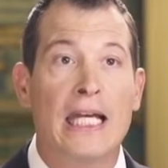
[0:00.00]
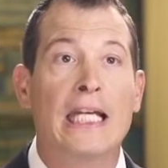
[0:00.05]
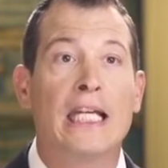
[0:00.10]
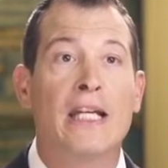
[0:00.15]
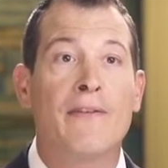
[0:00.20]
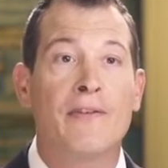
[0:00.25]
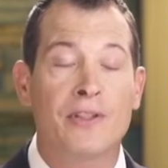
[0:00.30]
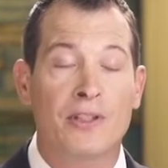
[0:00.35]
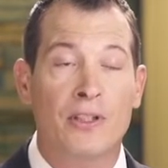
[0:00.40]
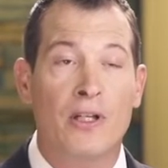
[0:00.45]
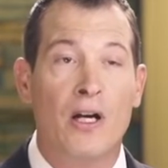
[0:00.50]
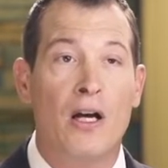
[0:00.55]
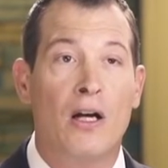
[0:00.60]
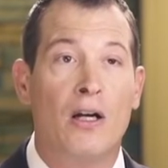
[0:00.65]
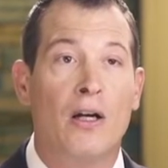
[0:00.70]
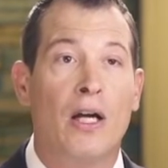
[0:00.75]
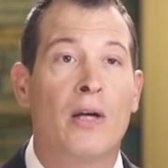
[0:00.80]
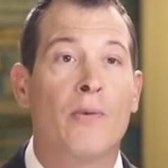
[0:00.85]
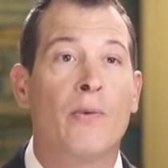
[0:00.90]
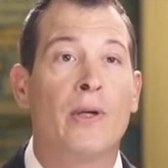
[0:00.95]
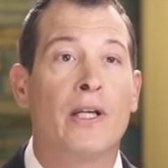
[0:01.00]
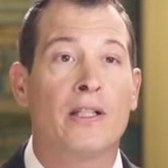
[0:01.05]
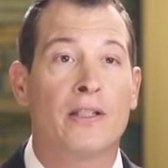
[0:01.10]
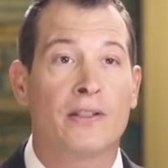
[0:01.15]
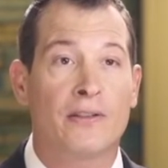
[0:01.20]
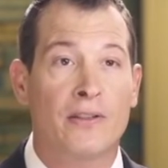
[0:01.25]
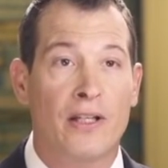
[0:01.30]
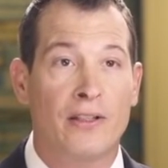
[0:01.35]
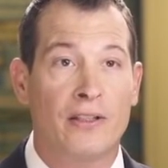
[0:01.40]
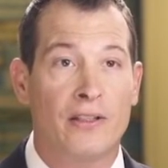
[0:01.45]
give us a call and we can
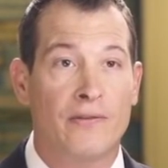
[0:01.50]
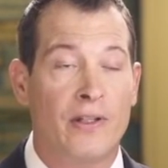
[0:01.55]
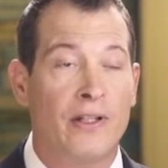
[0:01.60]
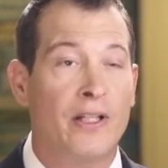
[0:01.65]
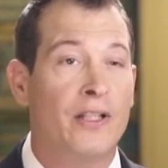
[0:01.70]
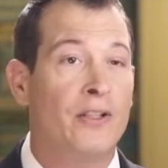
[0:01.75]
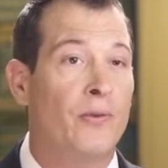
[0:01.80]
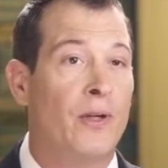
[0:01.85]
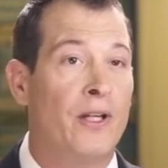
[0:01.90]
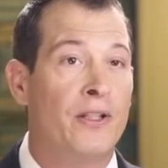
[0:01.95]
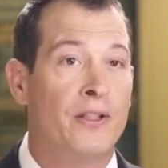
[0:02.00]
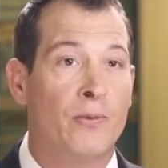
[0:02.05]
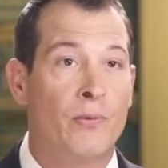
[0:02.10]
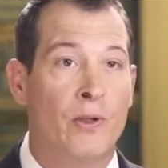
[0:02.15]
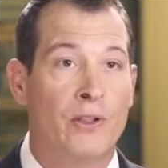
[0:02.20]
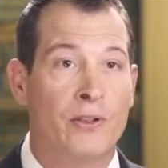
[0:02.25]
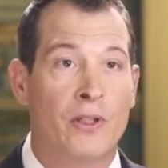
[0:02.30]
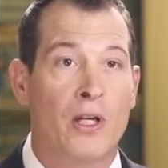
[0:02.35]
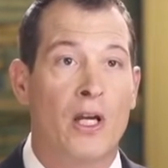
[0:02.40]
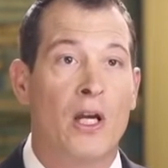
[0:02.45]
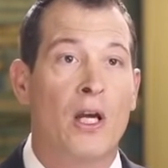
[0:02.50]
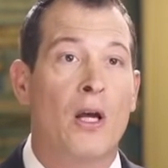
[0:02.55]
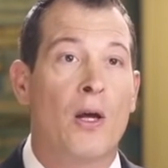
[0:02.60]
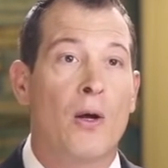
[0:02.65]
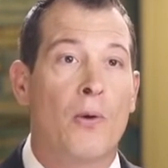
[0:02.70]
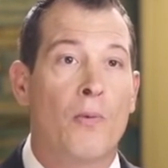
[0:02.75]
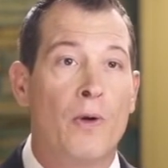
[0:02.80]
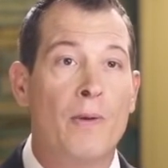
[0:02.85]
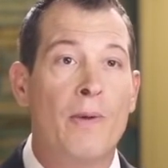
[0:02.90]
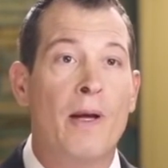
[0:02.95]
discuss the various ways in which
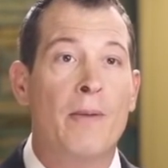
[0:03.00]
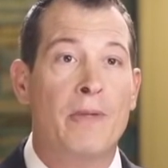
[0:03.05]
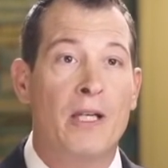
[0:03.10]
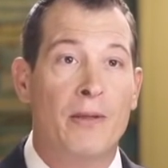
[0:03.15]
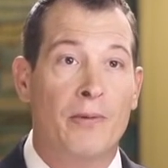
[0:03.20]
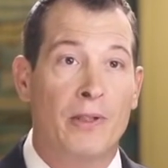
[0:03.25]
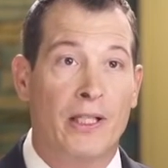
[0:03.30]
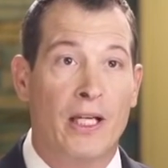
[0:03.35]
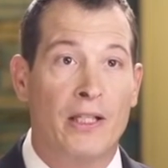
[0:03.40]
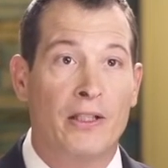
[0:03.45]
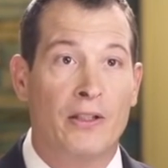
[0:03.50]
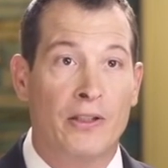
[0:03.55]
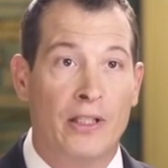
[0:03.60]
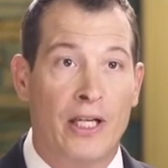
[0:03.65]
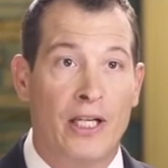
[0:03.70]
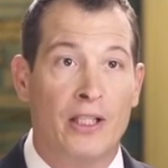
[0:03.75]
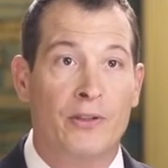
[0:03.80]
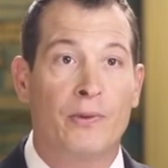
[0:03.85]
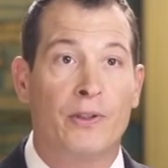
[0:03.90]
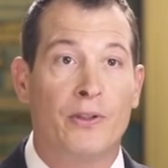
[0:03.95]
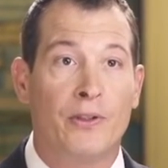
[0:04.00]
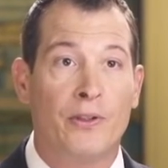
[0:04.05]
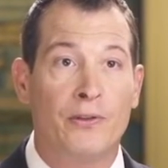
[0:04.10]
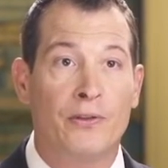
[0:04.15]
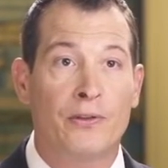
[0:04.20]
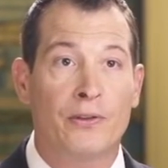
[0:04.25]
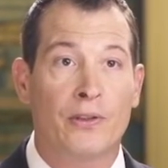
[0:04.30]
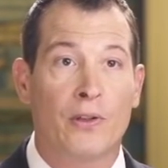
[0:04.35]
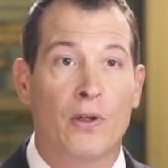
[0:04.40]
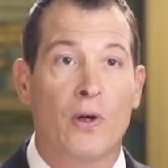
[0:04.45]
we might be able to get your case
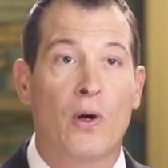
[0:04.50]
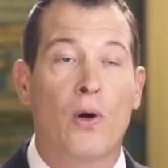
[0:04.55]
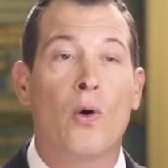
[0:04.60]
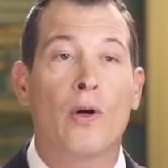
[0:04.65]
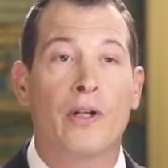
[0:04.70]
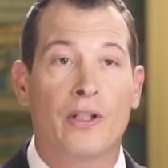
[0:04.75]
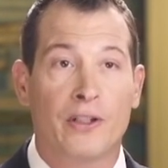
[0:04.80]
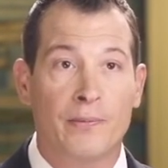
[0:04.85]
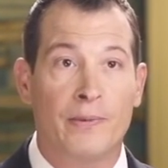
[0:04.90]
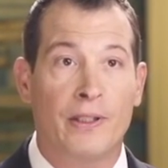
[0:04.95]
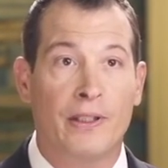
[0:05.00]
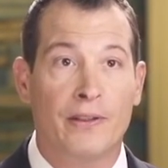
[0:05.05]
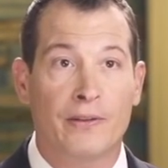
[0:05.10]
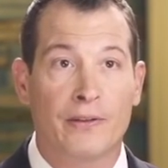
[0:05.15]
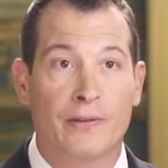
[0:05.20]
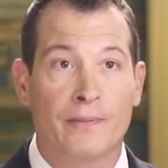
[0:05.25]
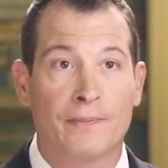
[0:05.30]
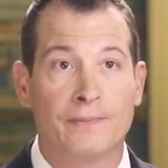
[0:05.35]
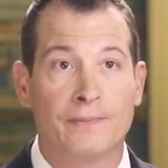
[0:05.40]
reduced or dismissed.